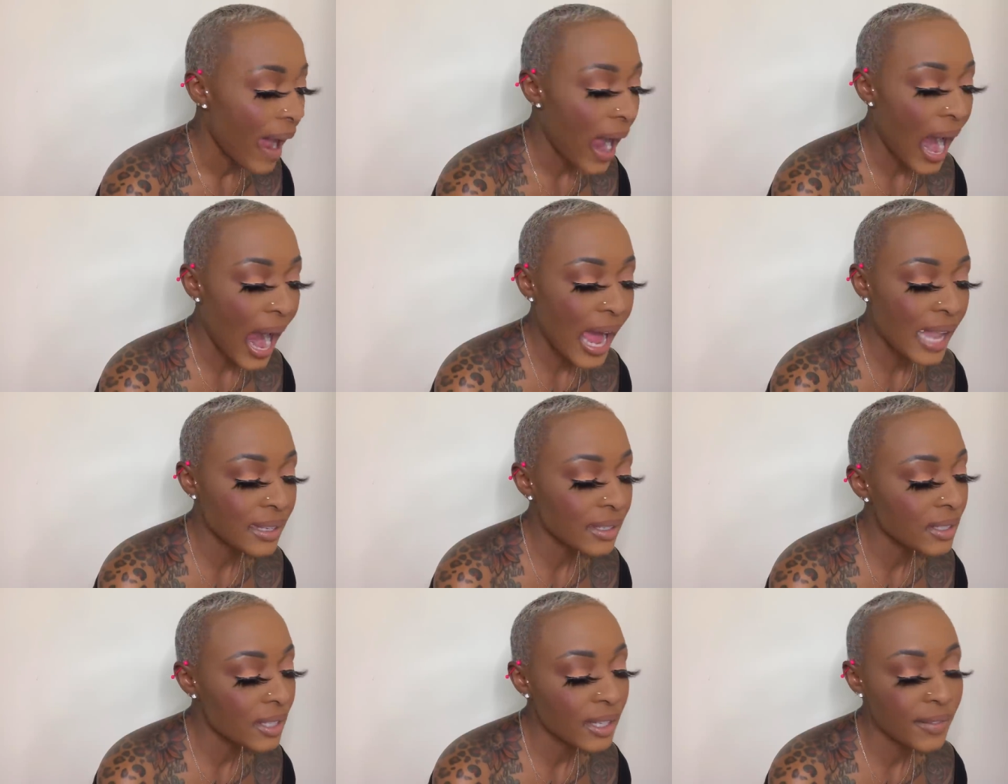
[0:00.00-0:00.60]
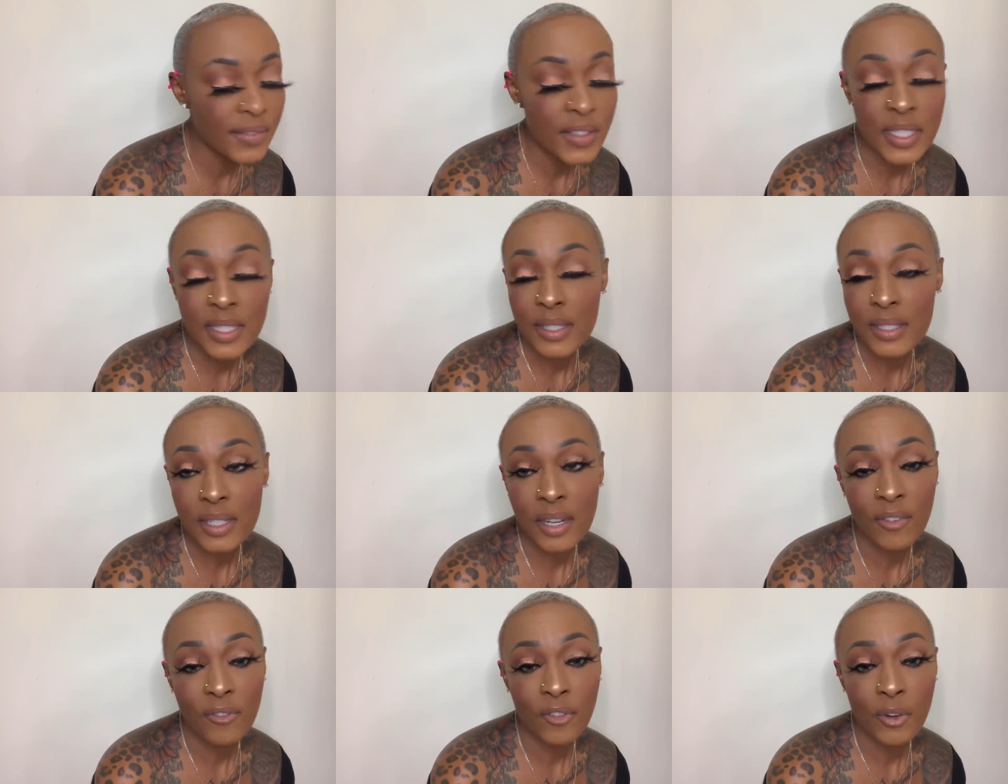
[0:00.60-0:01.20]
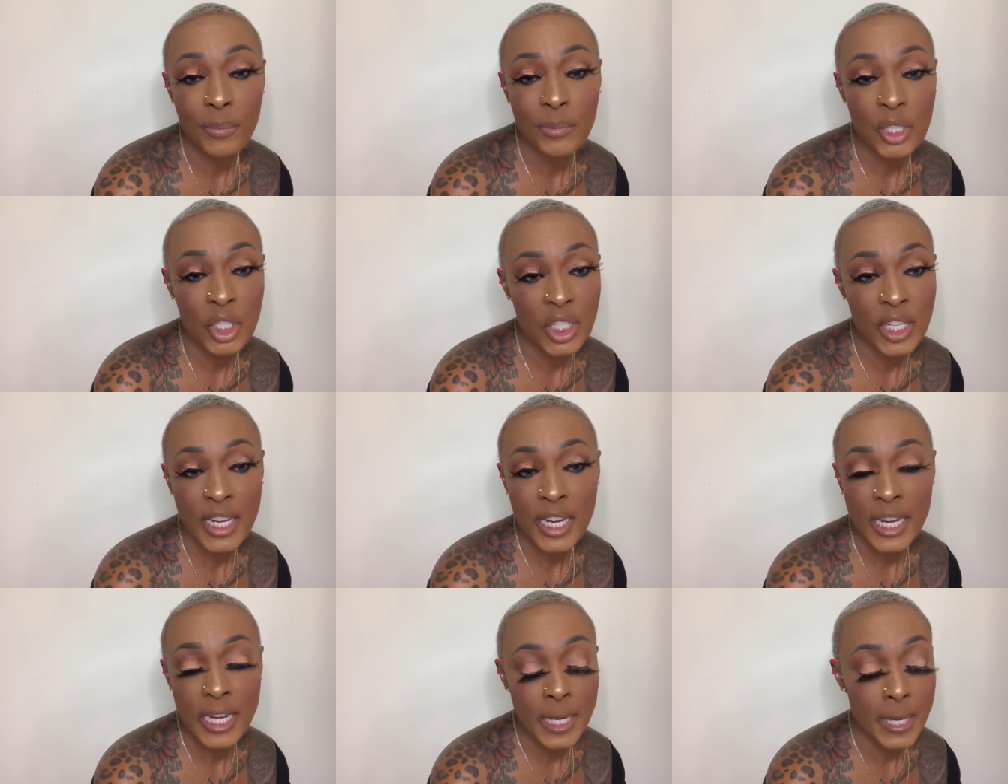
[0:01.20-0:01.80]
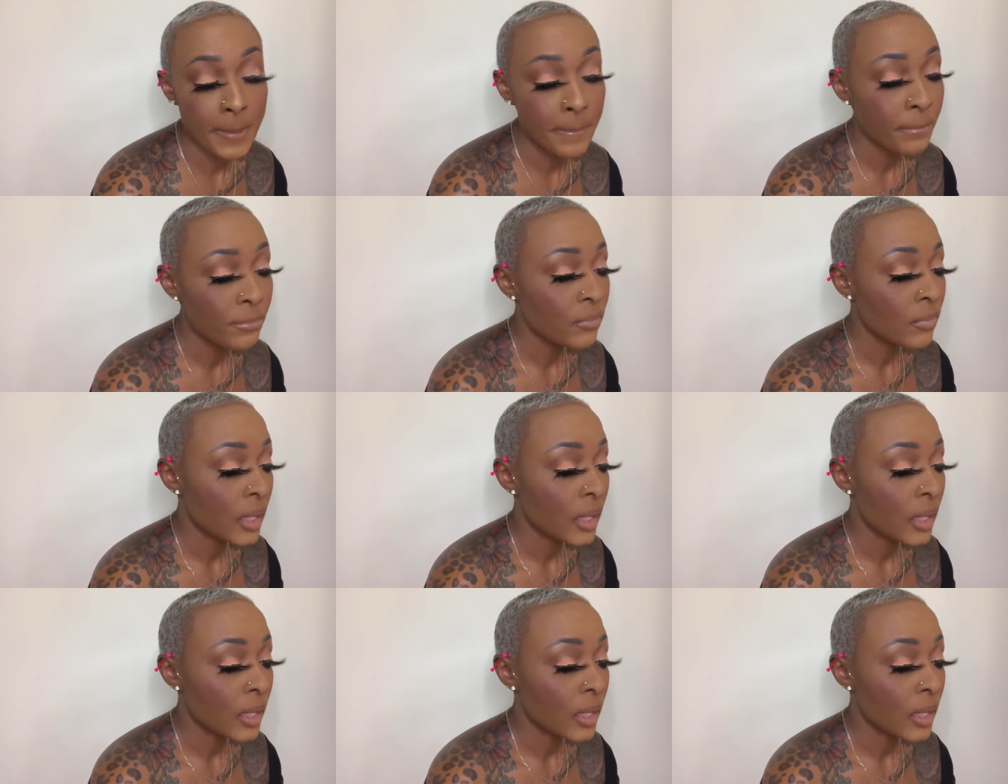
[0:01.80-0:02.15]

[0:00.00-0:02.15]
I love this stuff from Shein.